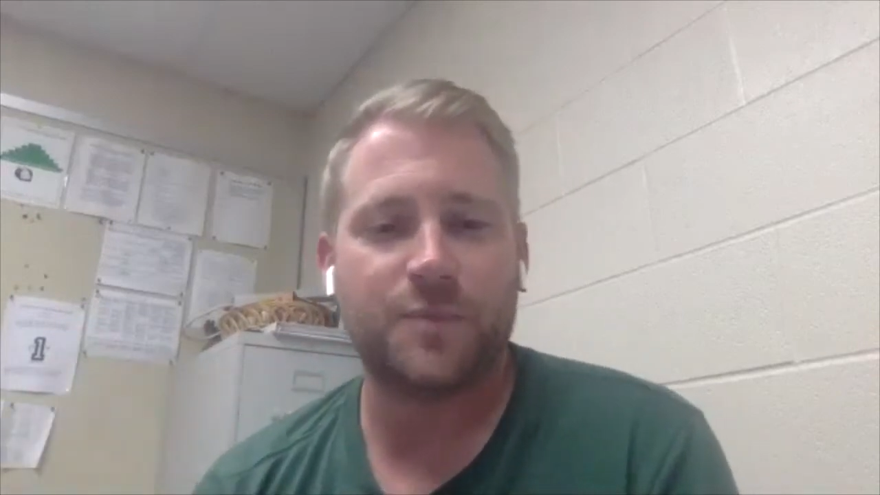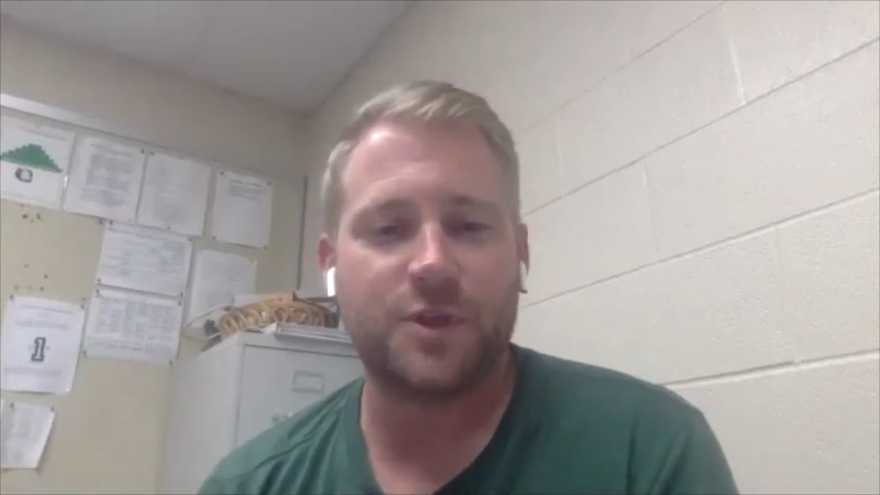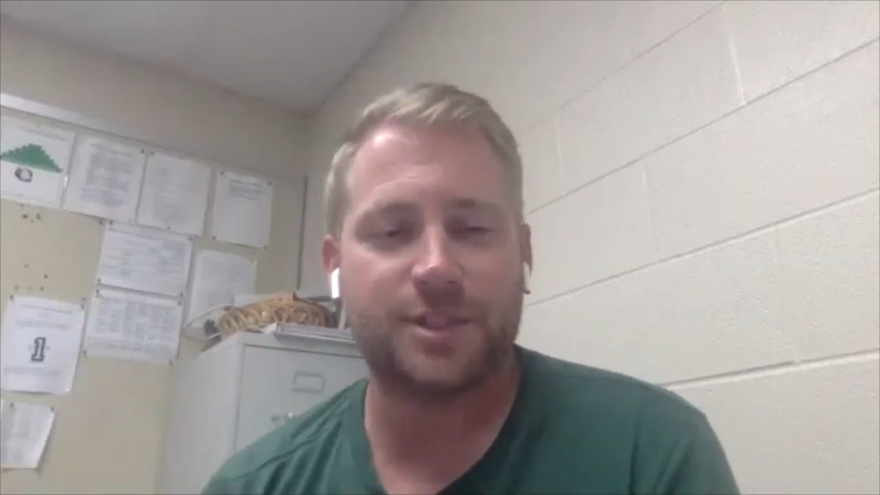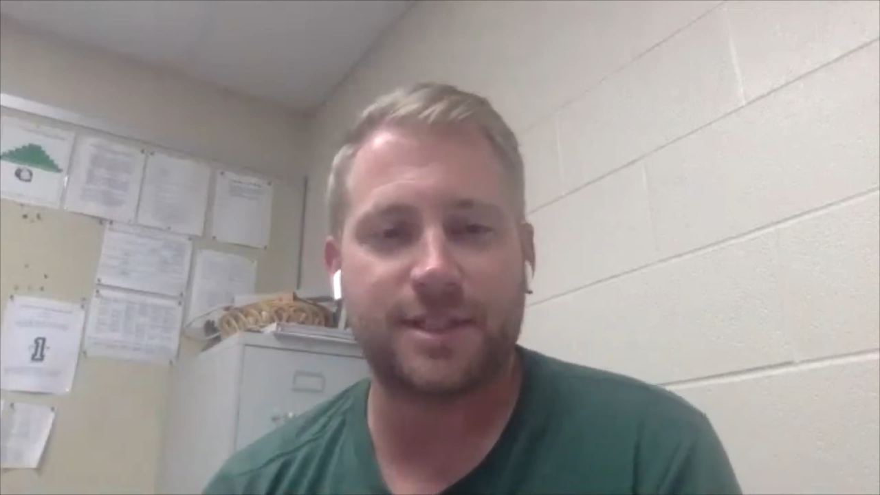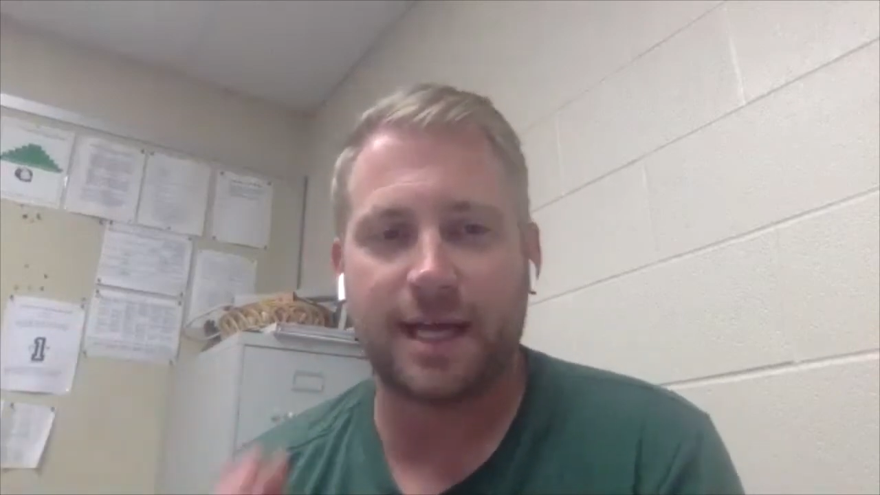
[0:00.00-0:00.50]

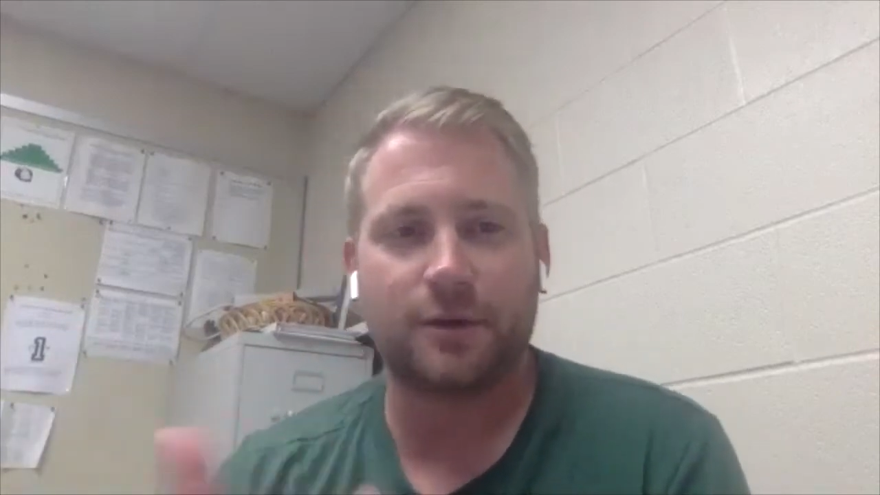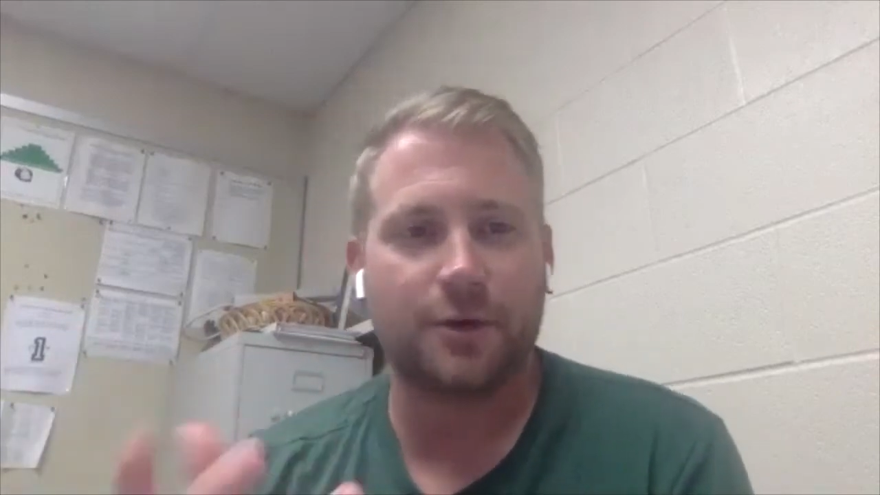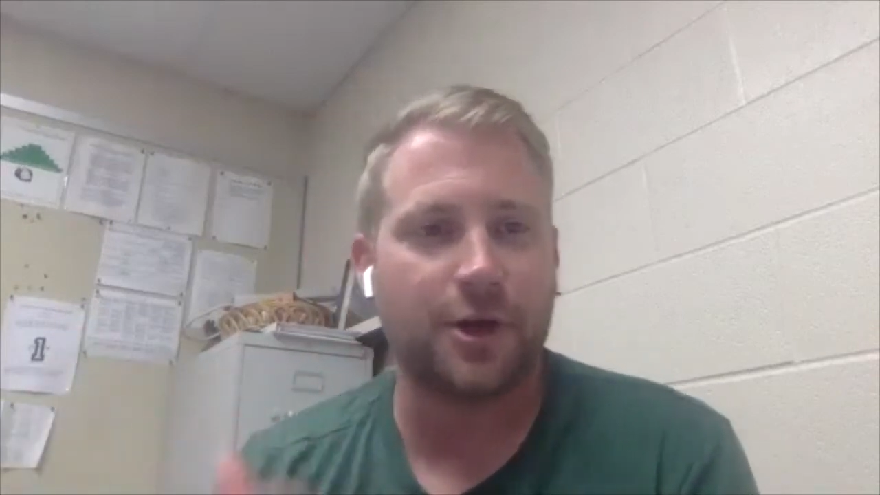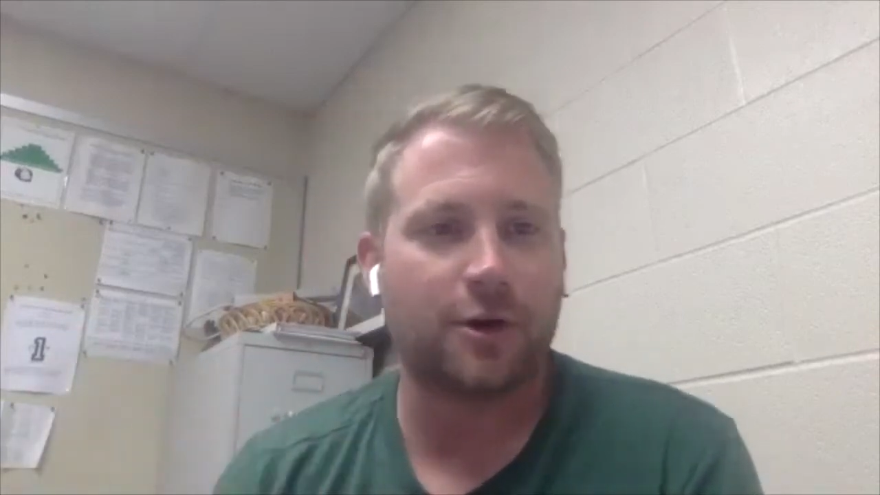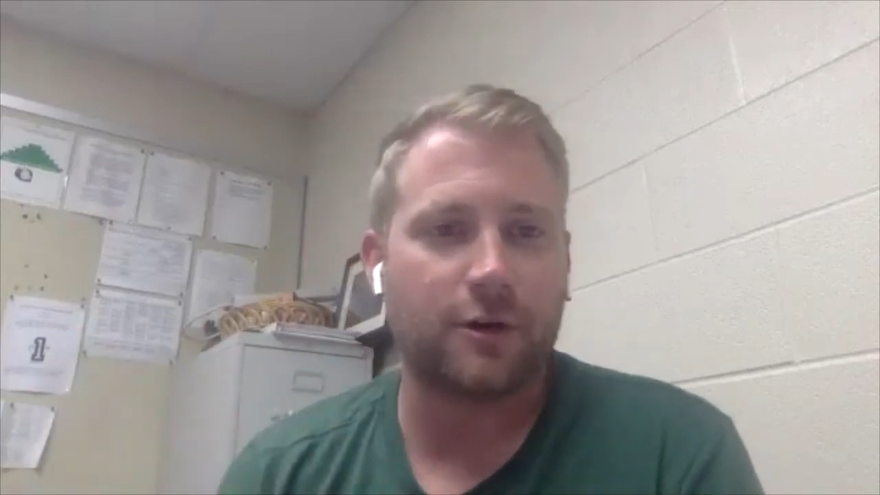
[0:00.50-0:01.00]
just that
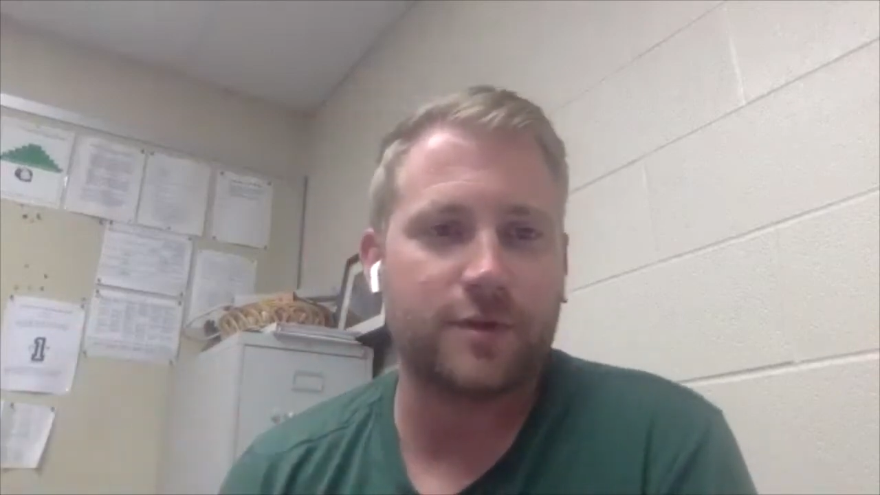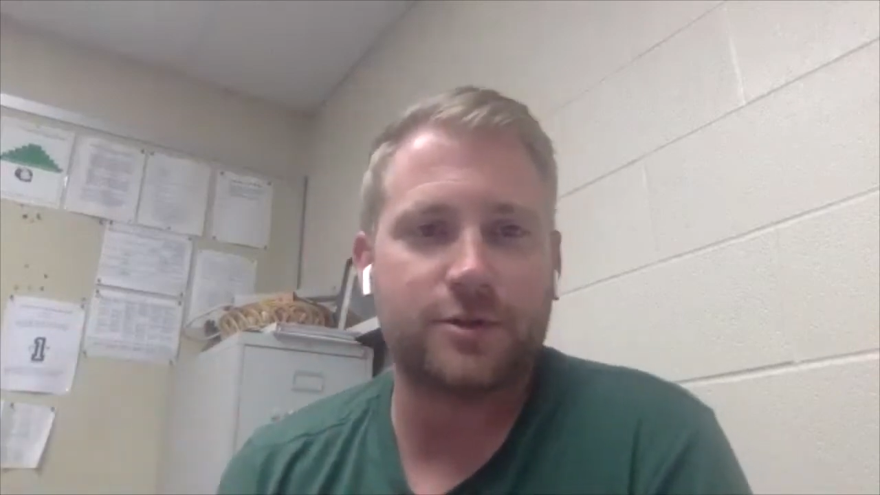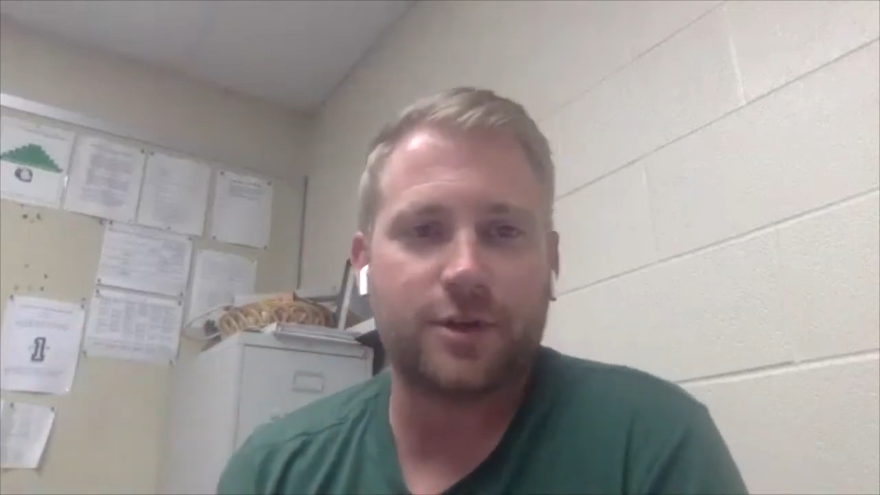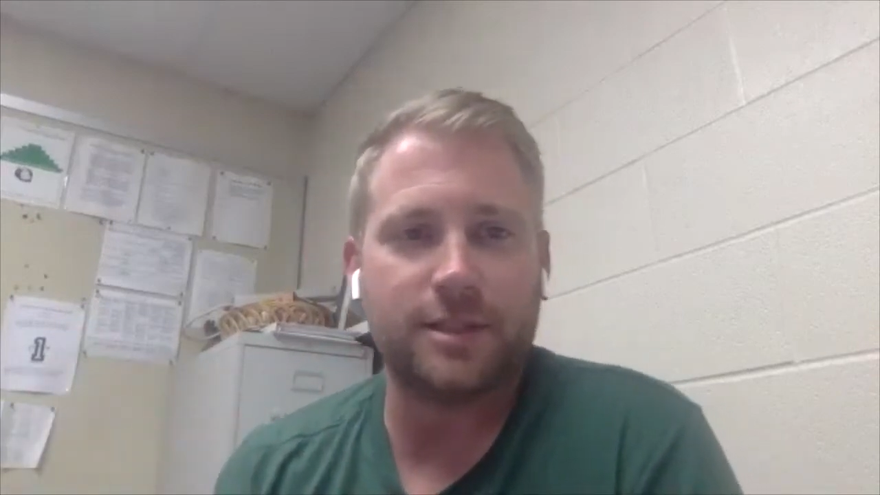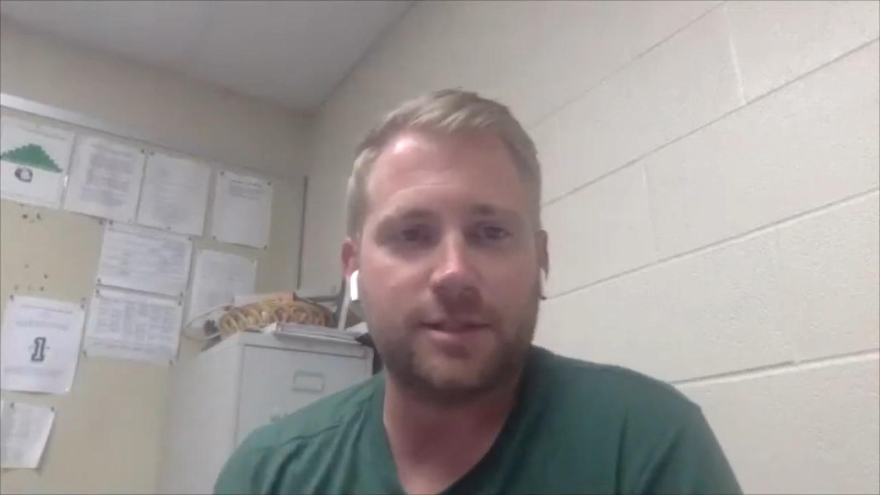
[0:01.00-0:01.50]
learning curve of the
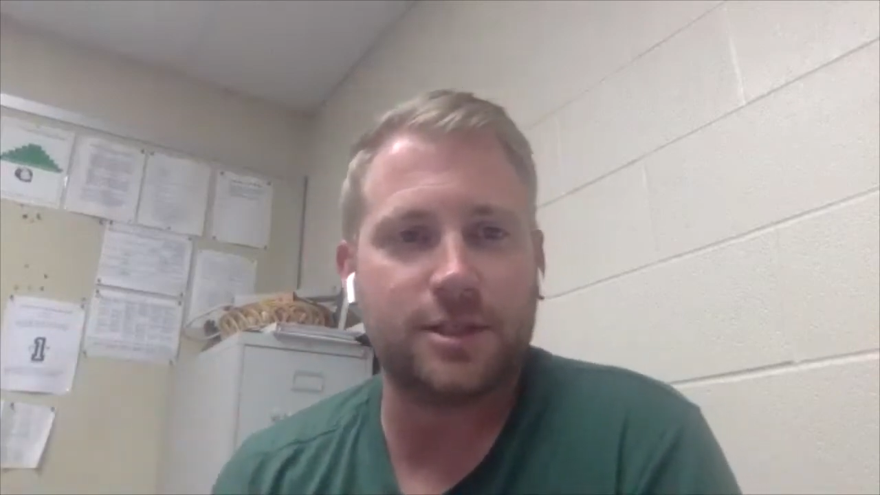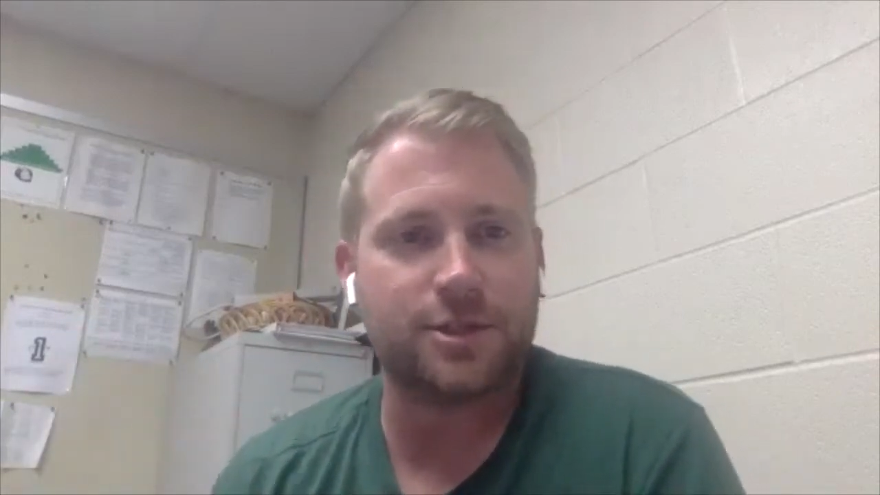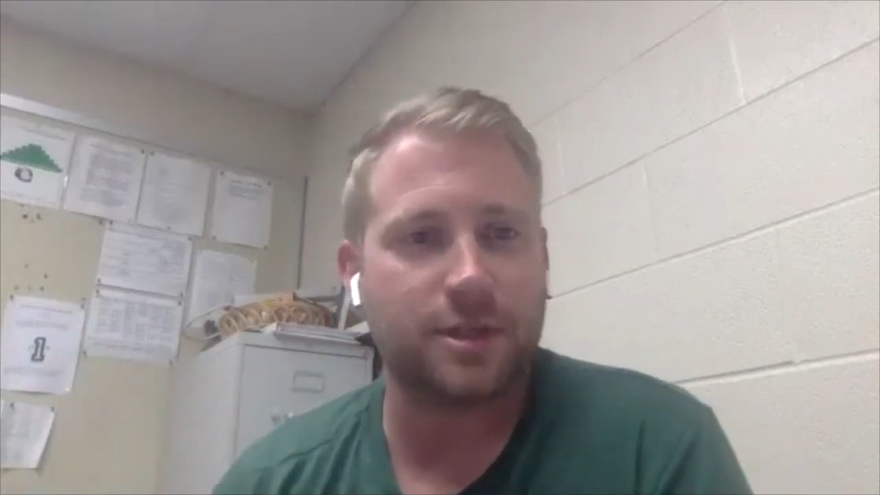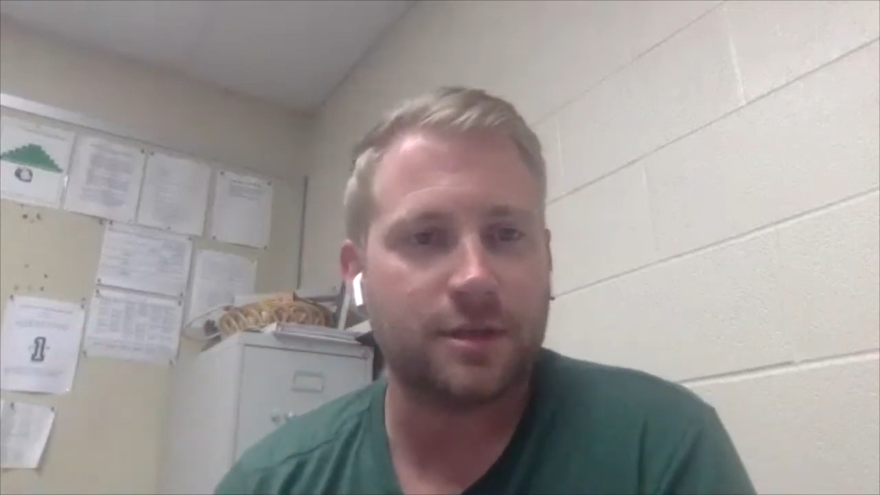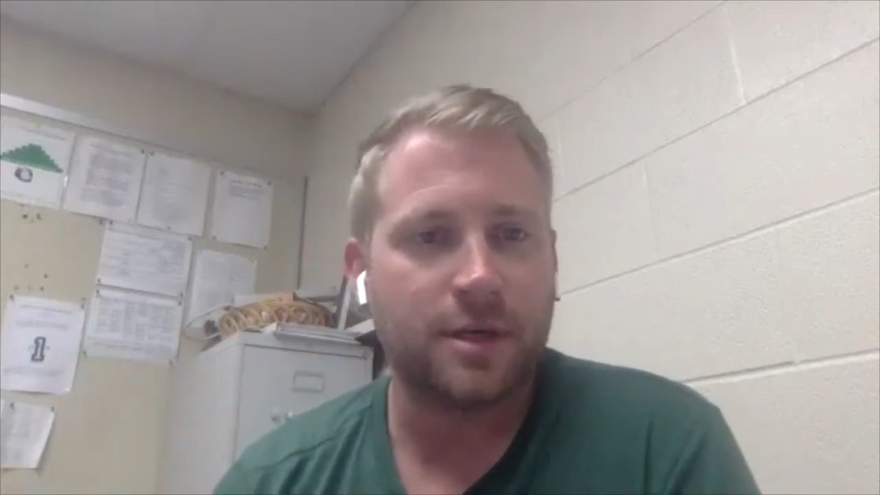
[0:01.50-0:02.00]

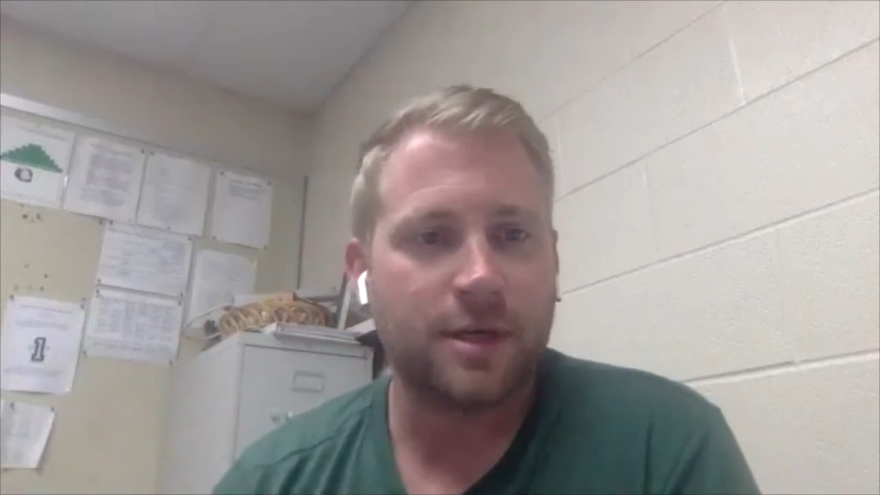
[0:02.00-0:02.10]
transition